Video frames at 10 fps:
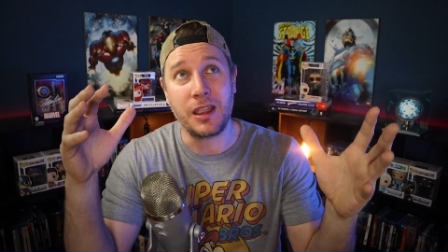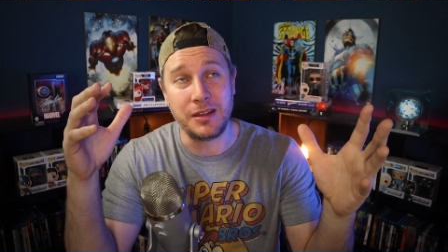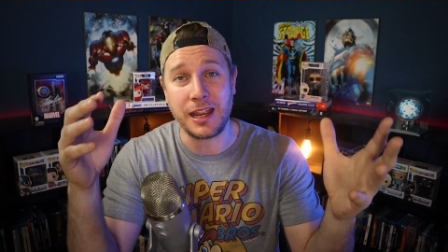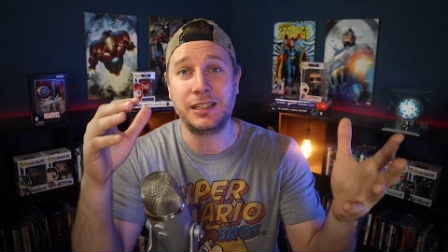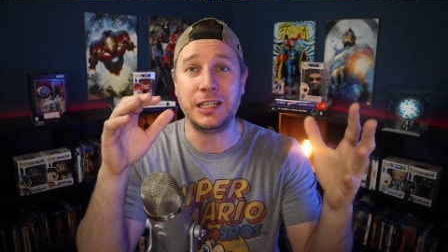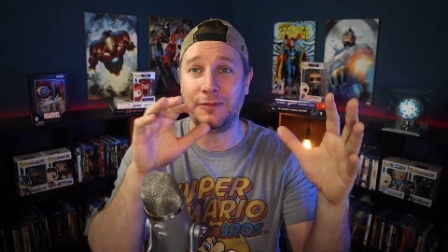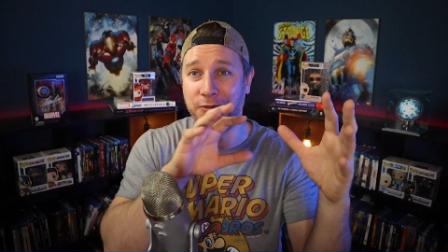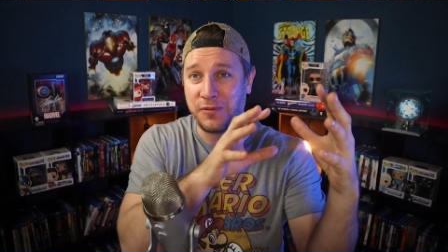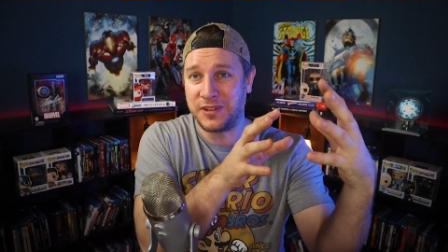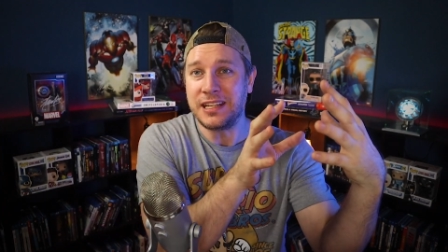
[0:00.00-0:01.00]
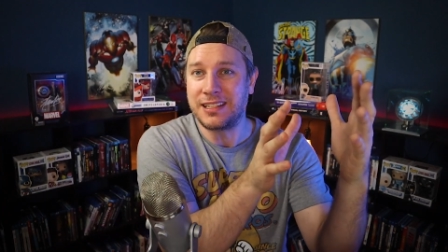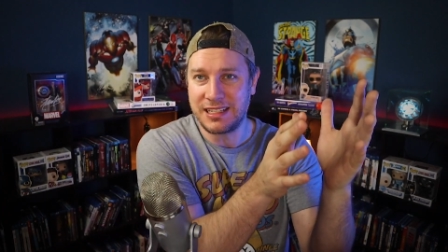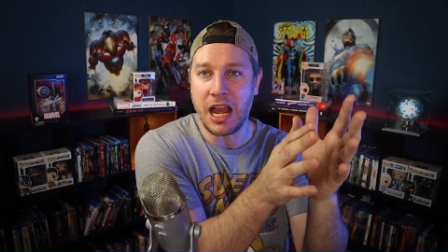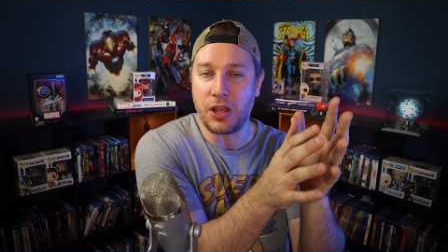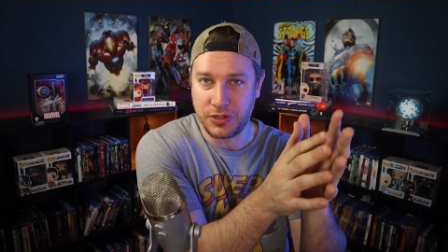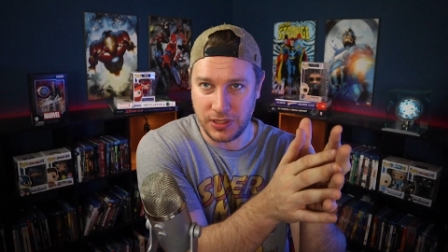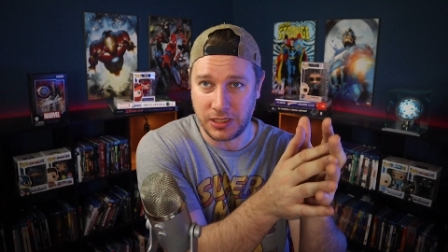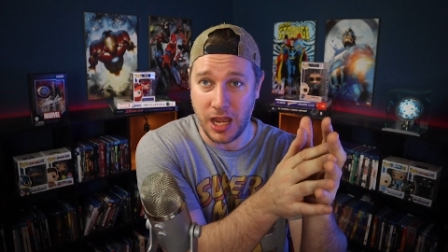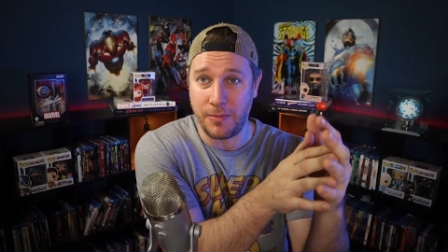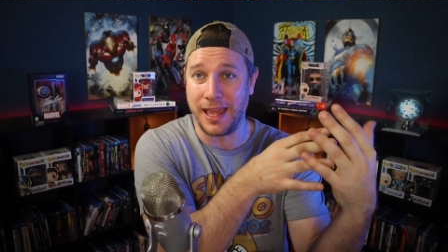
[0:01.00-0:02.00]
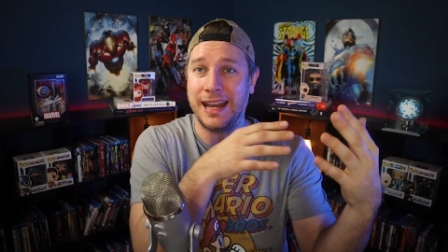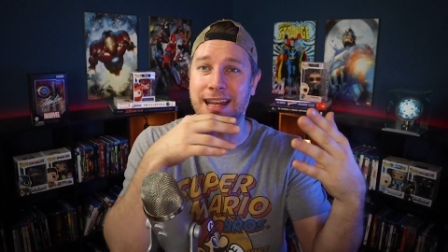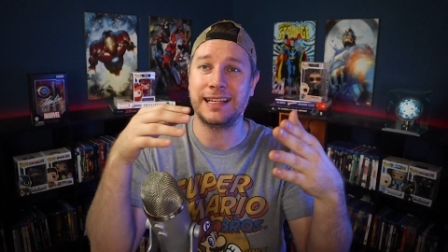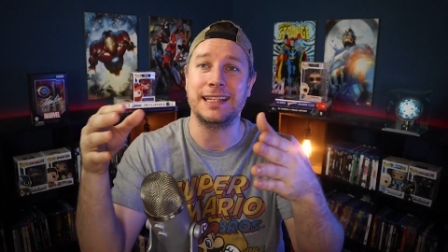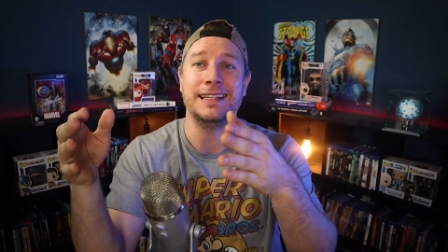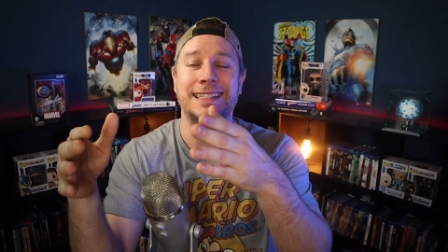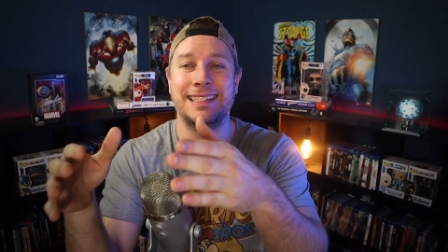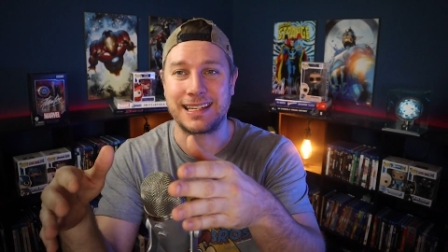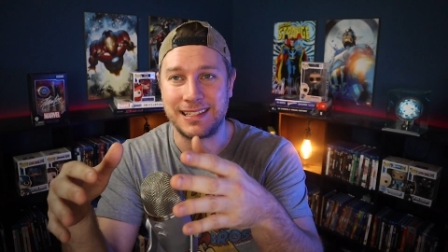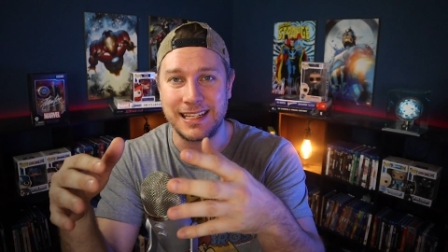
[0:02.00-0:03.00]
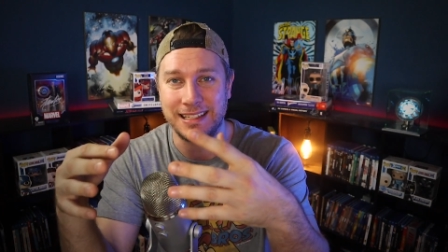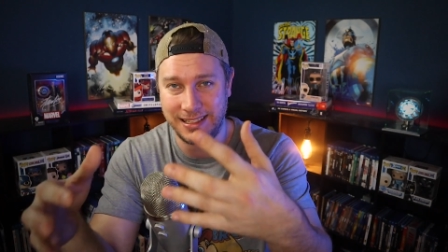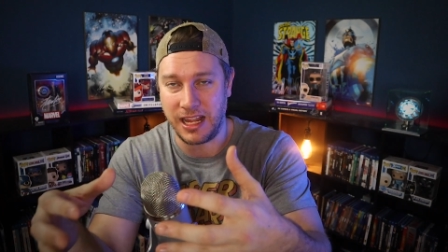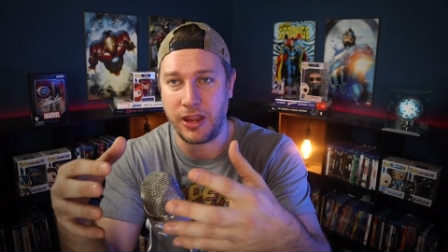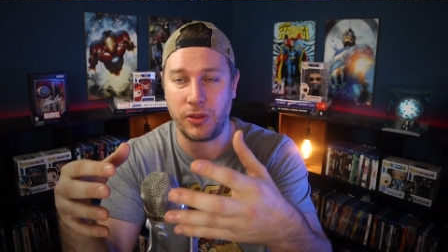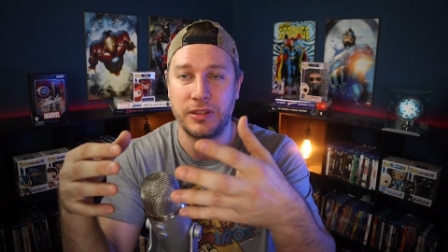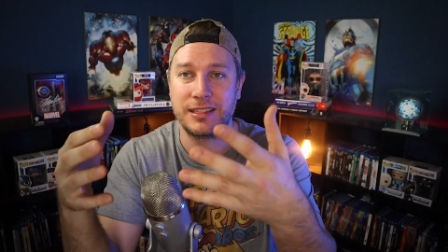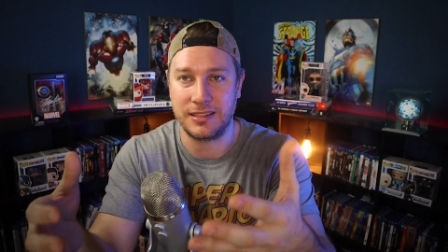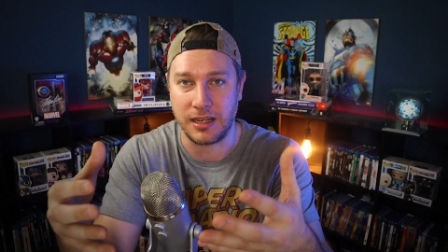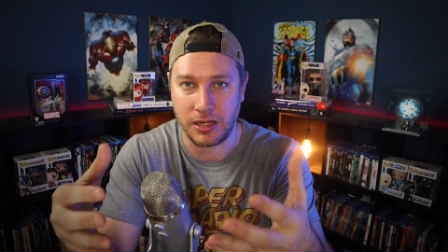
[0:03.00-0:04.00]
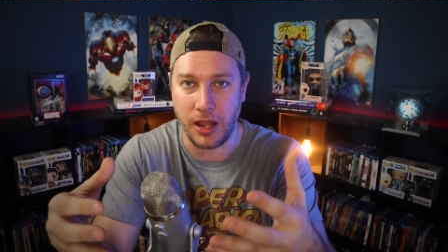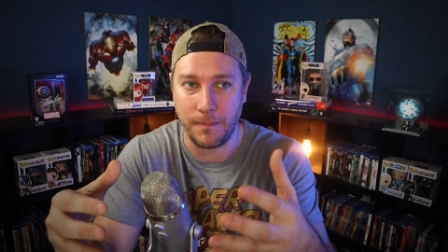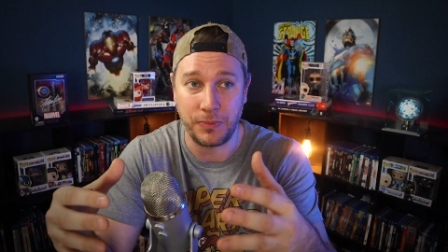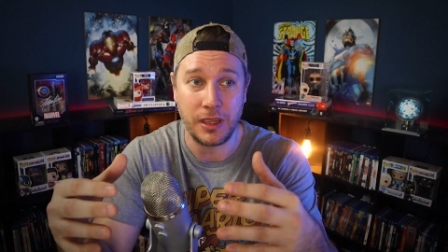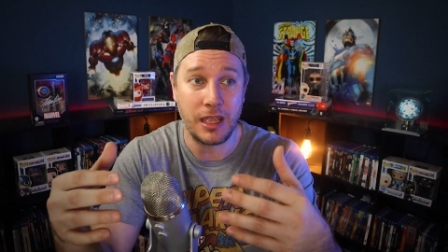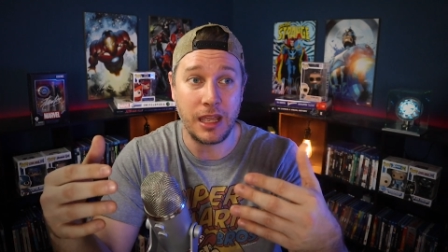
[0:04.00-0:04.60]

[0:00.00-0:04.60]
a 1950s style sitcom and a 1960s style sitcom,